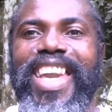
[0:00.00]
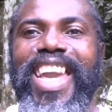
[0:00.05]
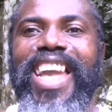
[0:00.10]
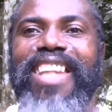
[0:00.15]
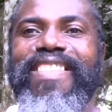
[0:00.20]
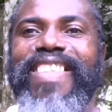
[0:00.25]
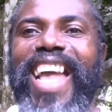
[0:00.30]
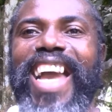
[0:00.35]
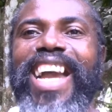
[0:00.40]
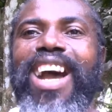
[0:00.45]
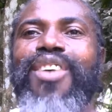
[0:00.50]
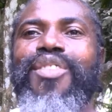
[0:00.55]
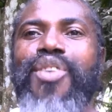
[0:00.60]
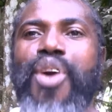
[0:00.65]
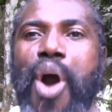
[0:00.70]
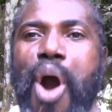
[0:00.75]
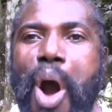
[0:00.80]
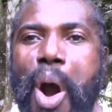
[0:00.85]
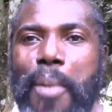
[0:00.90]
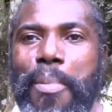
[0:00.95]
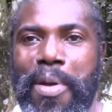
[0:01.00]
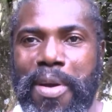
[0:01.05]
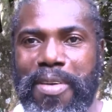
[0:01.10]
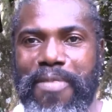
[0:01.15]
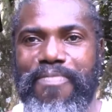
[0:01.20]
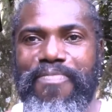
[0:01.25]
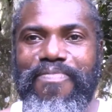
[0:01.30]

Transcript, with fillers: is like a robe.